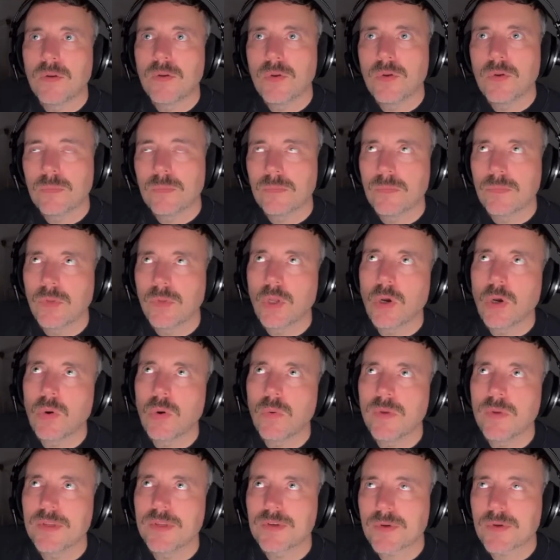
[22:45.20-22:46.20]
No,
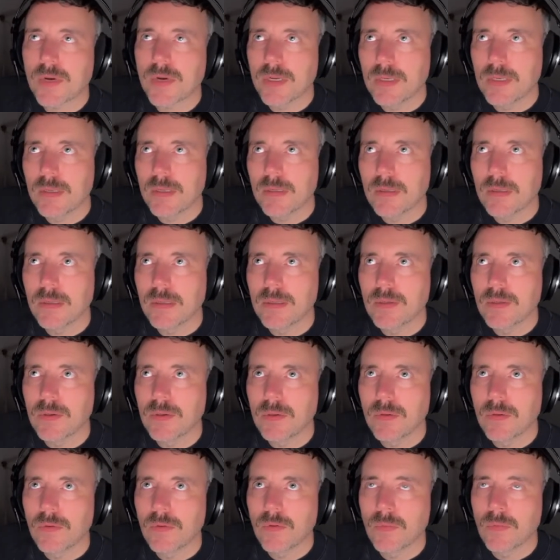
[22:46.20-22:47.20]
we tried in
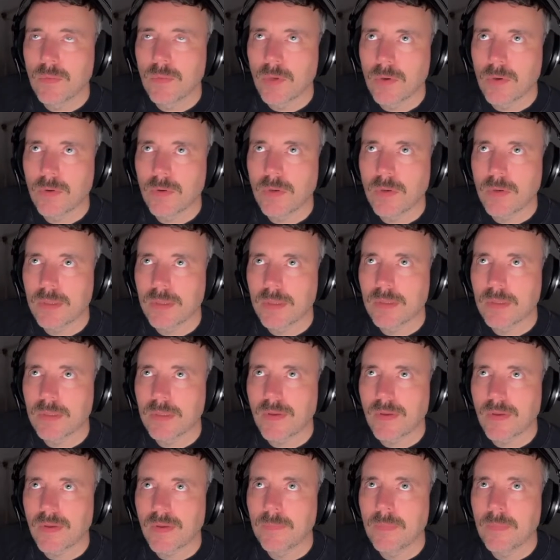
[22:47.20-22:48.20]
Umeå at the
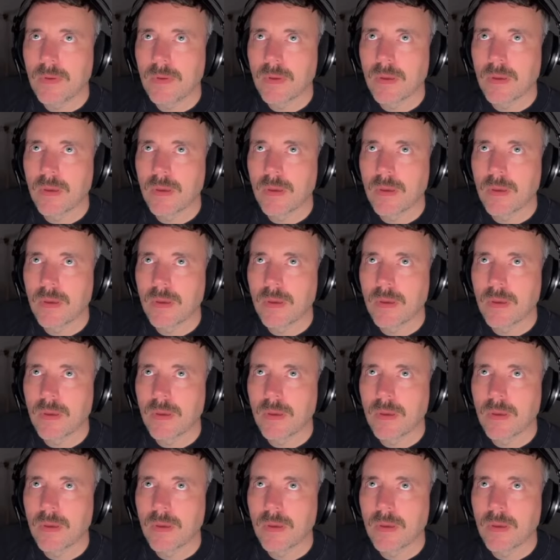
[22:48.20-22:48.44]
time,